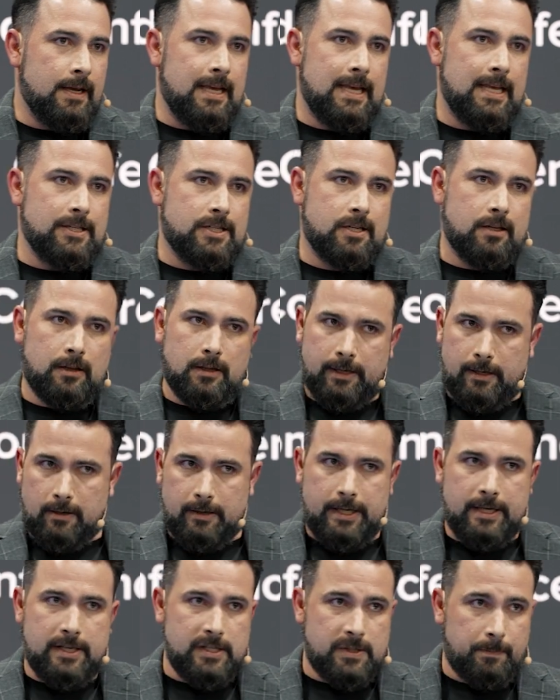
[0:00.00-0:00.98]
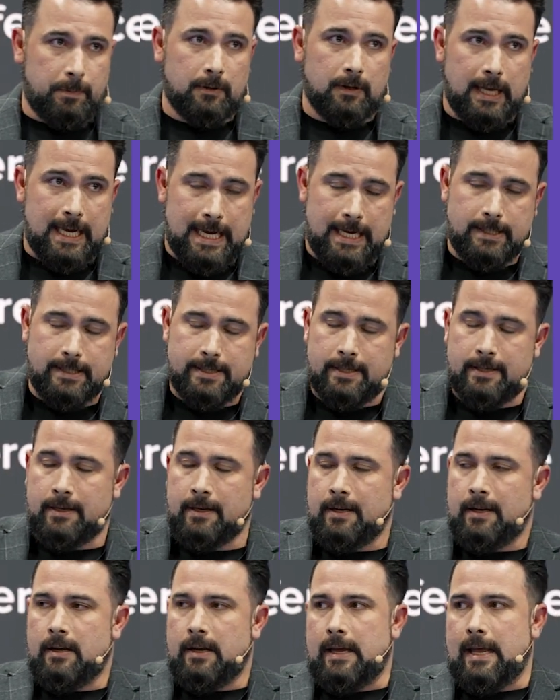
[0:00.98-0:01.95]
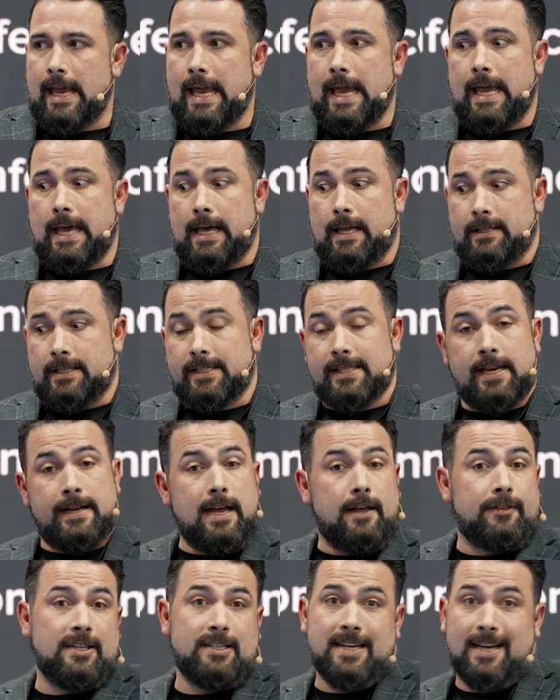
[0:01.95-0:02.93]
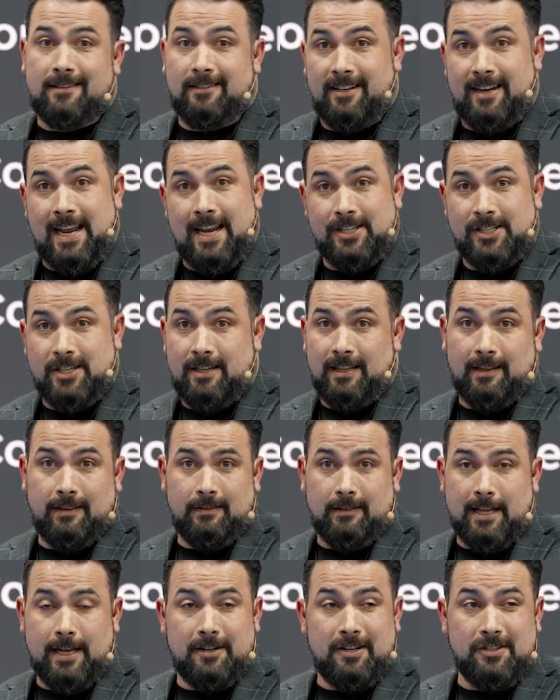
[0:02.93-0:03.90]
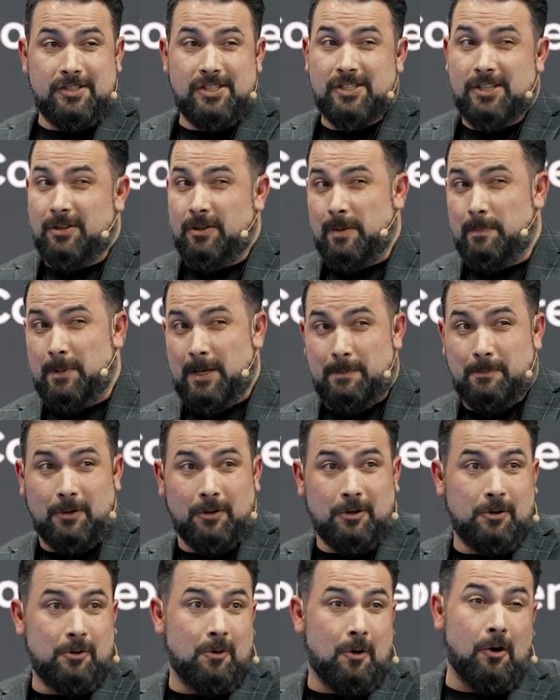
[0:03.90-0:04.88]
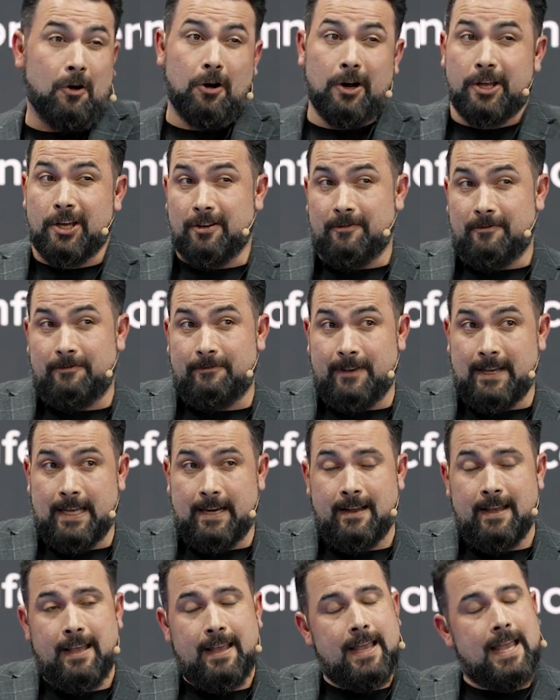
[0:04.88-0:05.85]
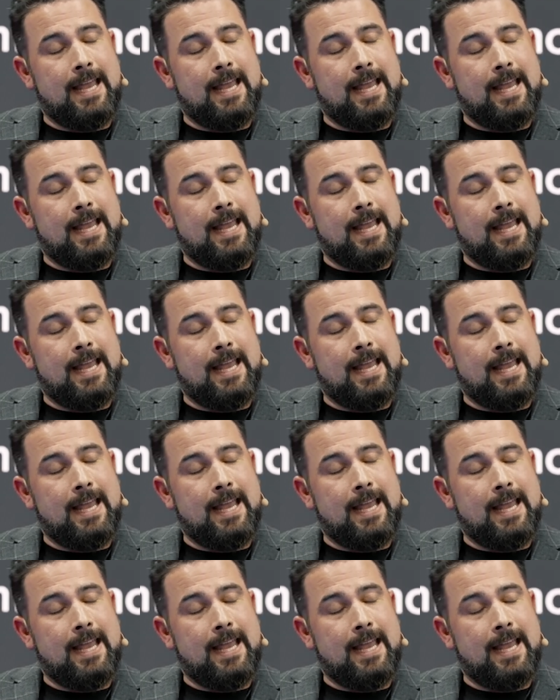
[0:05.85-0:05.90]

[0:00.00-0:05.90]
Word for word: is clear his plate and send out the declination letters to the people who aren't a good fit